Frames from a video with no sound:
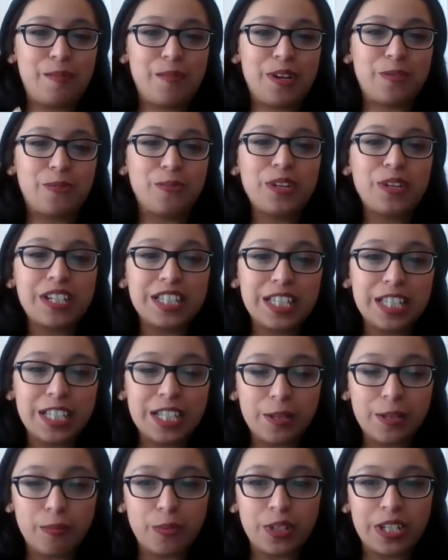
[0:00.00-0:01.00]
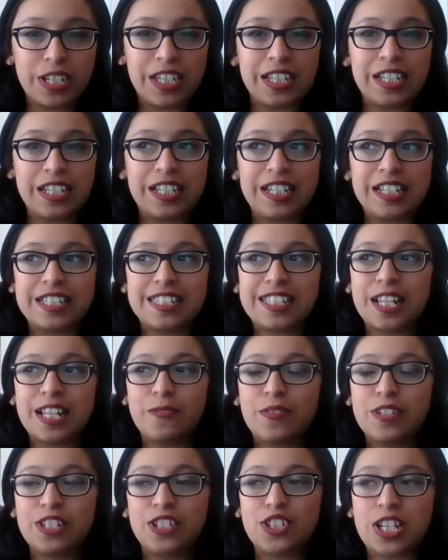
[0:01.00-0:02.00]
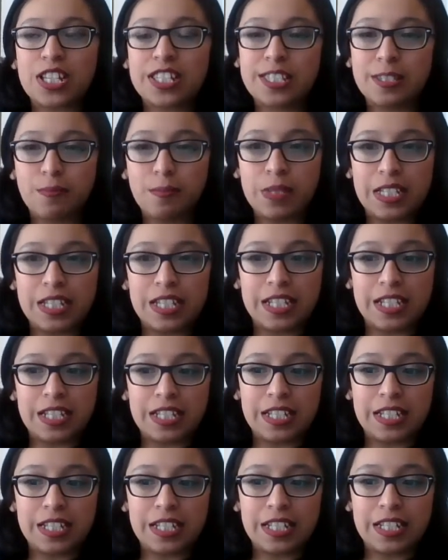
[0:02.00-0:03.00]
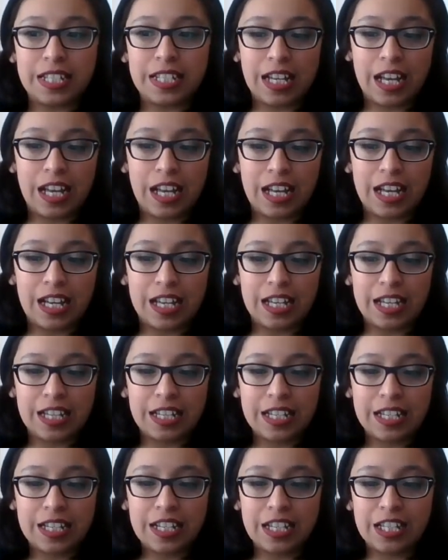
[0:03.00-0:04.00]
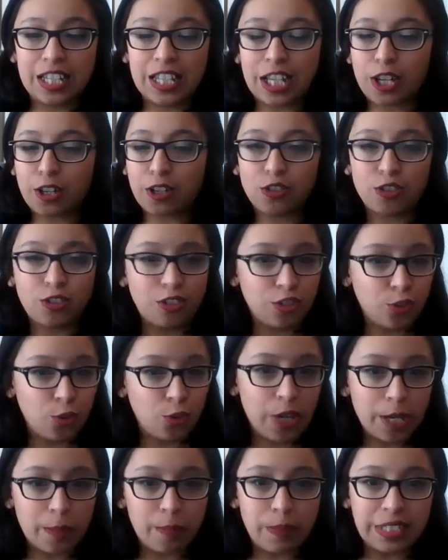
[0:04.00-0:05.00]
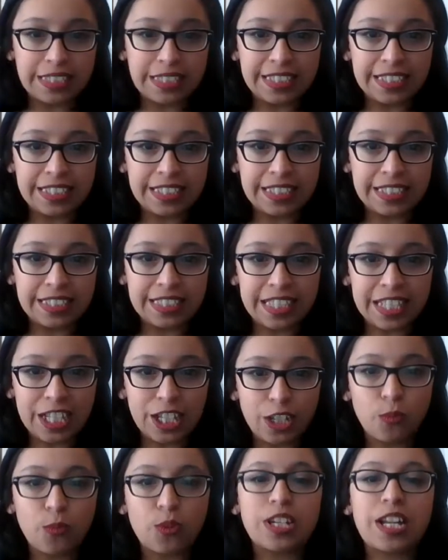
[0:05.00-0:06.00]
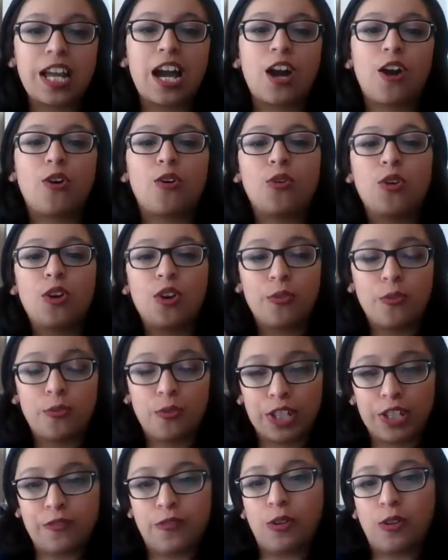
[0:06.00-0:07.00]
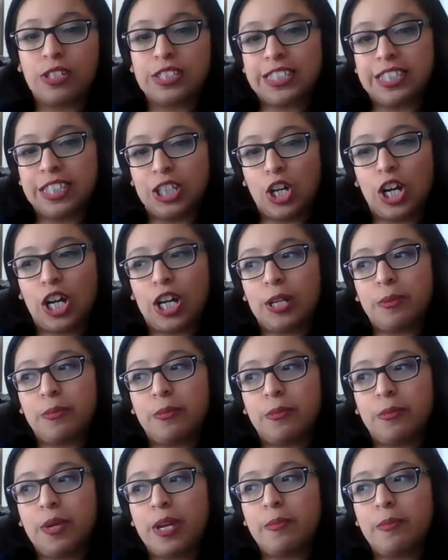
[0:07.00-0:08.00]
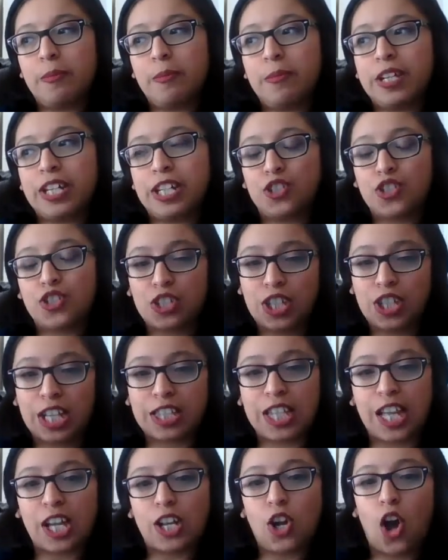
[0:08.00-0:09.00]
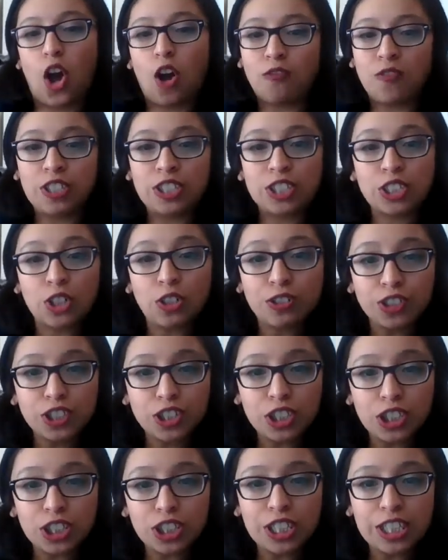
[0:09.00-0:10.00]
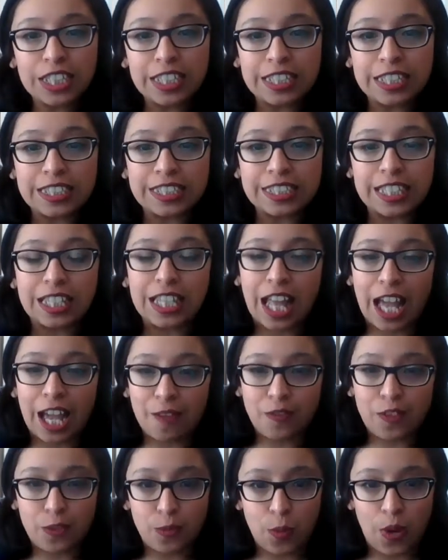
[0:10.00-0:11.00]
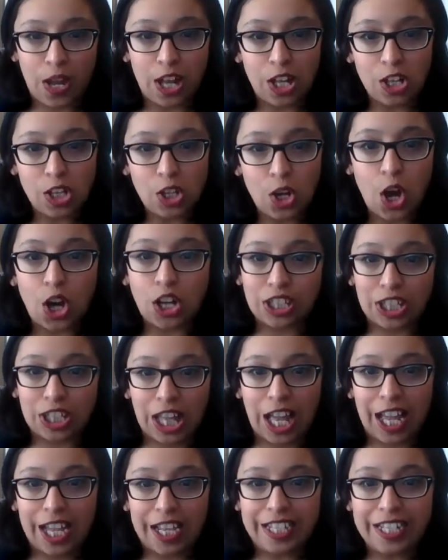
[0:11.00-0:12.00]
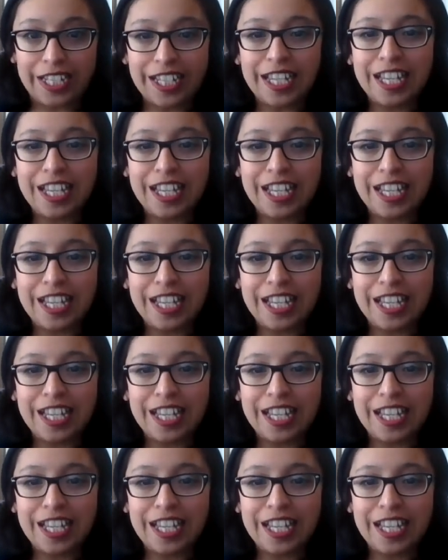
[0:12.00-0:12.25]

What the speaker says: Really bringing, instead of it just being like a quick business thing, we're now really focusing on making sure like that office culture is alive and well online.